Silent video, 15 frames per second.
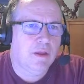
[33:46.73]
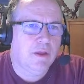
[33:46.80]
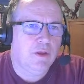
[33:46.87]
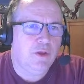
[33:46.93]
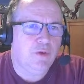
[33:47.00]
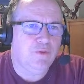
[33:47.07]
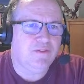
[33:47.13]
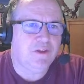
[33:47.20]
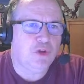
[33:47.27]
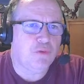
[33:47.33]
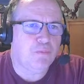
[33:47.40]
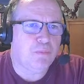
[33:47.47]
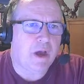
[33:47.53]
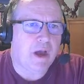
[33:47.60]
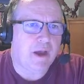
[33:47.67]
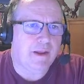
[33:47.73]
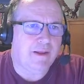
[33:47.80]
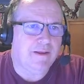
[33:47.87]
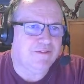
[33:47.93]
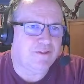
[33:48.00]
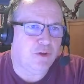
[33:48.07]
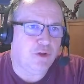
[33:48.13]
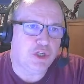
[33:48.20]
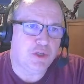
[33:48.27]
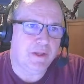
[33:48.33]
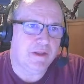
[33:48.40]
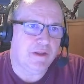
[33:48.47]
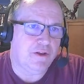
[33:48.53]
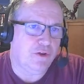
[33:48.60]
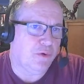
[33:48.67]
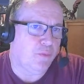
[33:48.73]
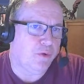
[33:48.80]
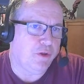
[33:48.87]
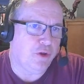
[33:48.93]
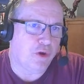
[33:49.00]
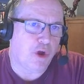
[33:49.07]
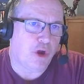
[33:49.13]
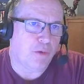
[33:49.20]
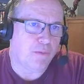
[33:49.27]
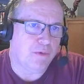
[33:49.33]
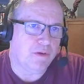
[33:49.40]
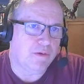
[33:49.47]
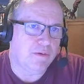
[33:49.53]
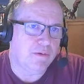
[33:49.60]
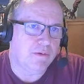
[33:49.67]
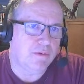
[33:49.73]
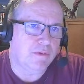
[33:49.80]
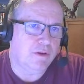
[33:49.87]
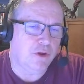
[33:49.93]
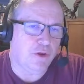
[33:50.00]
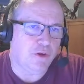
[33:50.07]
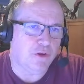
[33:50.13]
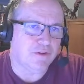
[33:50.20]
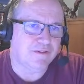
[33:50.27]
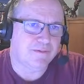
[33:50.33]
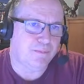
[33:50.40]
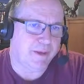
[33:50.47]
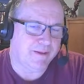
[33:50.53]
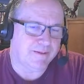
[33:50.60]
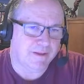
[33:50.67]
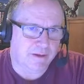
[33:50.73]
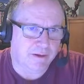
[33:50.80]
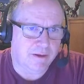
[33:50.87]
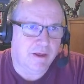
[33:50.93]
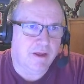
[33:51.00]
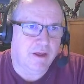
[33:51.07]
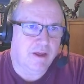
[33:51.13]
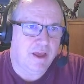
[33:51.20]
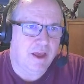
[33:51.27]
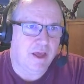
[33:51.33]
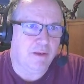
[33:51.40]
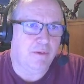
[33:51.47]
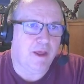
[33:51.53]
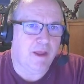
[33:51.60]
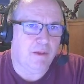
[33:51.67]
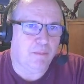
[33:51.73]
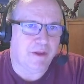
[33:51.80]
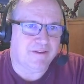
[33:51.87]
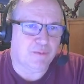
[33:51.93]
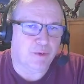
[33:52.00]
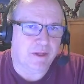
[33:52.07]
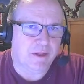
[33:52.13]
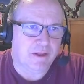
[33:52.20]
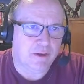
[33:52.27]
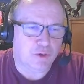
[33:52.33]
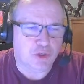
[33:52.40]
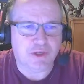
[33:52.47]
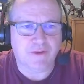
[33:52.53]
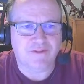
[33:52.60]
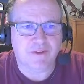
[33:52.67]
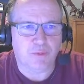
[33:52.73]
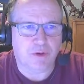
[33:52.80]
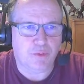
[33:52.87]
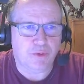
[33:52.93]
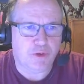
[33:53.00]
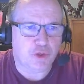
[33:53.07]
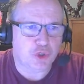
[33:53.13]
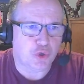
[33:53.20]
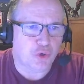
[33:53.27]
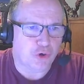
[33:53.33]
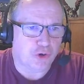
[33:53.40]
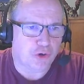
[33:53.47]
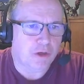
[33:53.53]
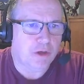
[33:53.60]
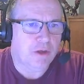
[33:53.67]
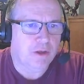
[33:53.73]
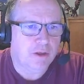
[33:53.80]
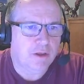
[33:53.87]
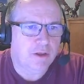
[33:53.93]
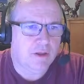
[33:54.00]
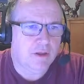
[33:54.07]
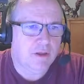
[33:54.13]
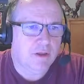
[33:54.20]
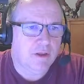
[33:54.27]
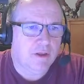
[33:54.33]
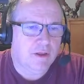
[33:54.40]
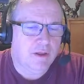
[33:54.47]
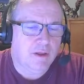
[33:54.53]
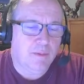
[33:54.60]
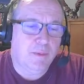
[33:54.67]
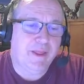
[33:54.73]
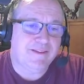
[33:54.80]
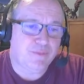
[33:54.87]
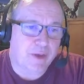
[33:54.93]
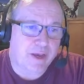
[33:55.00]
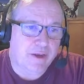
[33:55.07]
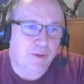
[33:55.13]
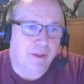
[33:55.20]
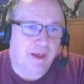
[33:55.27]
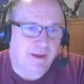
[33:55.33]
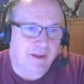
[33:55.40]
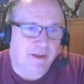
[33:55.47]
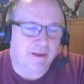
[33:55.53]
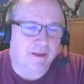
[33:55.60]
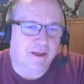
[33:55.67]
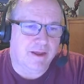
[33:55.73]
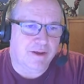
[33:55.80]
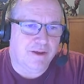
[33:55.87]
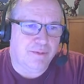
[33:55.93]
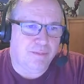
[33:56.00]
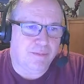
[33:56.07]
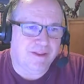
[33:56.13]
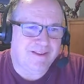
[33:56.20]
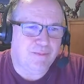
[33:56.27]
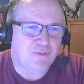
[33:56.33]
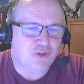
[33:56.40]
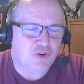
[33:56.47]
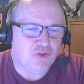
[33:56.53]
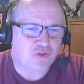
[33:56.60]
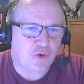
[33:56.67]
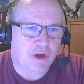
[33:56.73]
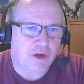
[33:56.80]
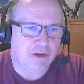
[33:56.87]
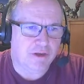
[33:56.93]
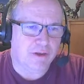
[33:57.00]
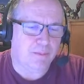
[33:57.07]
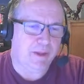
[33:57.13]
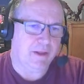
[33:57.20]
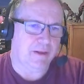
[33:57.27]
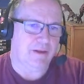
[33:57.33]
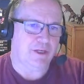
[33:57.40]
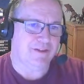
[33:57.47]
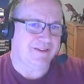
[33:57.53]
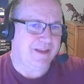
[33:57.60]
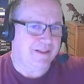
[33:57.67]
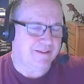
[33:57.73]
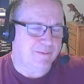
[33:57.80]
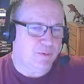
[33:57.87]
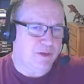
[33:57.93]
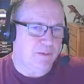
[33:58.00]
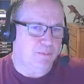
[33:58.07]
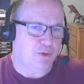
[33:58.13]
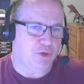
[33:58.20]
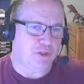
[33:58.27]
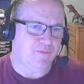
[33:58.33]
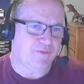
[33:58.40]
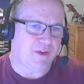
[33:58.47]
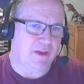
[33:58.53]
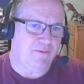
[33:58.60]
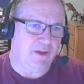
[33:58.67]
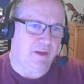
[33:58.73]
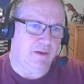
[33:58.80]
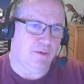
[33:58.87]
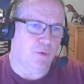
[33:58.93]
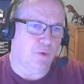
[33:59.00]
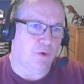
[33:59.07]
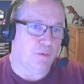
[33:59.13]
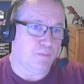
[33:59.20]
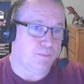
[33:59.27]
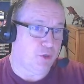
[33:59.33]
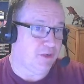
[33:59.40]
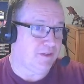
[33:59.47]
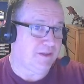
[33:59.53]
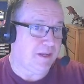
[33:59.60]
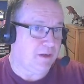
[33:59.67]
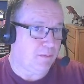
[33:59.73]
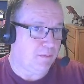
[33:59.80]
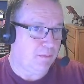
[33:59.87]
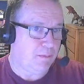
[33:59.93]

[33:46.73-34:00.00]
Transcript: Using your body, so you should be able to do it when you're armed. You just basically headbutt someone in or shove someone in with your shoulder. But that's why I don't like it. It seems too strong to be able to just hit someone and push them 5 feet, or just hit them